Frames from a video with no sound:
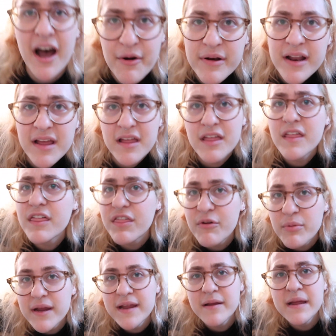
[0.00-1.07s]
out
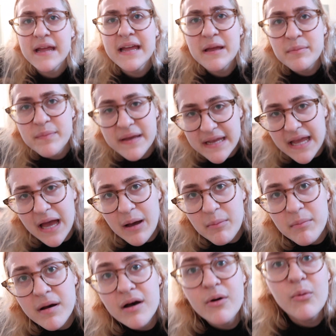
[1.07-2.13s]
3
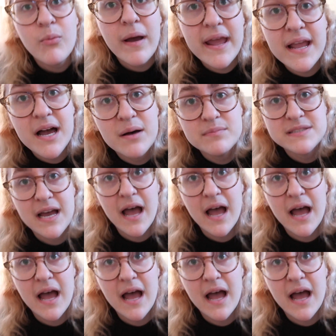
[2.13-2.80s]
p.m. wake up